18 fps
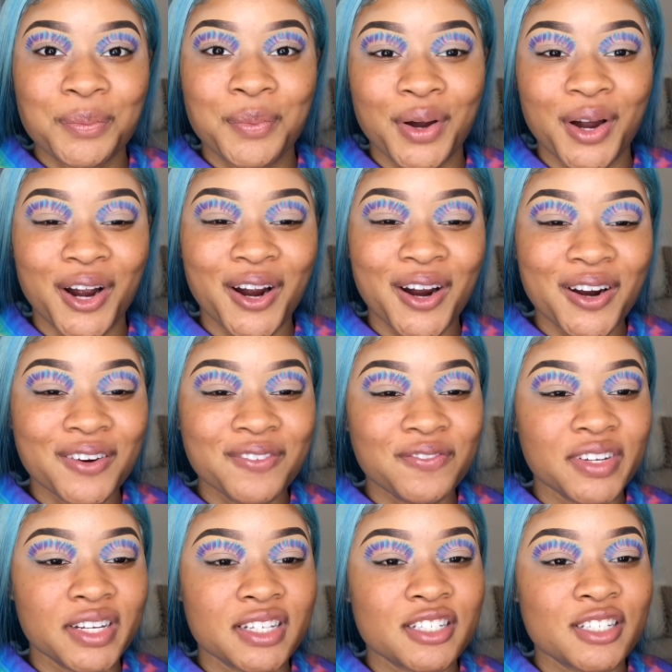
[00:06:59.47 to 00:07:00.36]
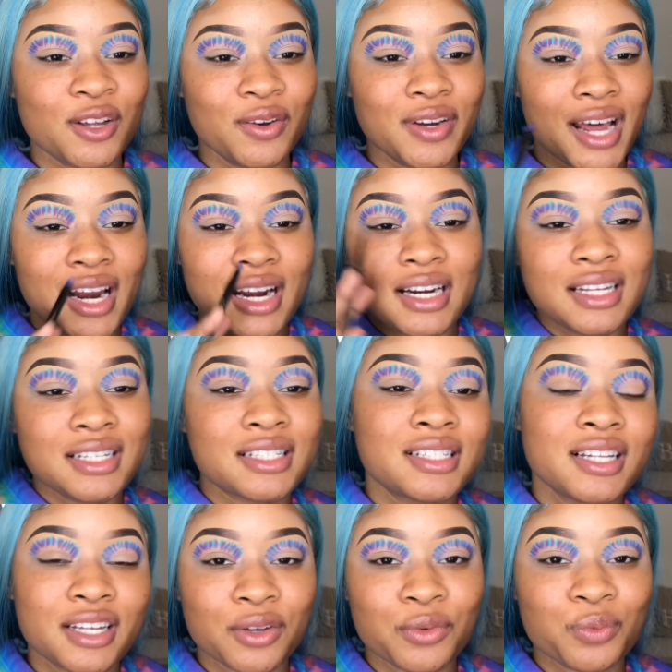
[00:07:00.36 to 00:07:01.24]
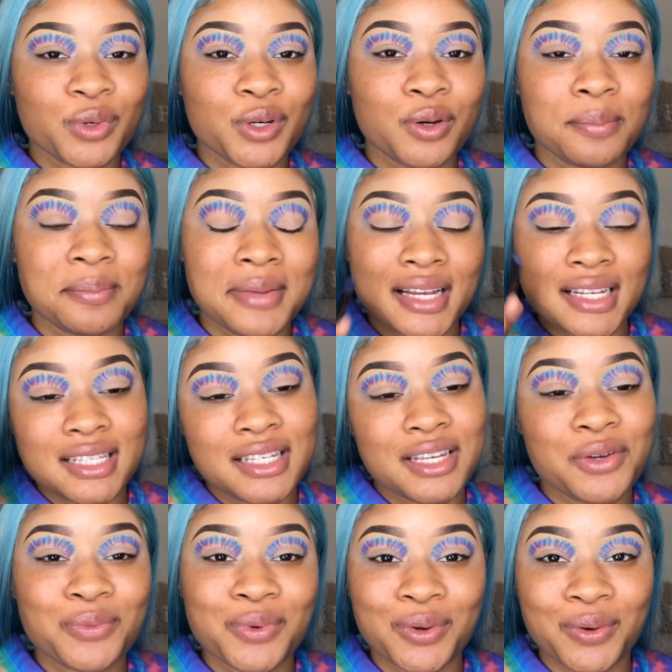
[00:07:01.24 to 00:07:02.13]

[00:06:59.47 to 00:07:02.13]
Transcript: Perfect. So now that it's looking real messy and real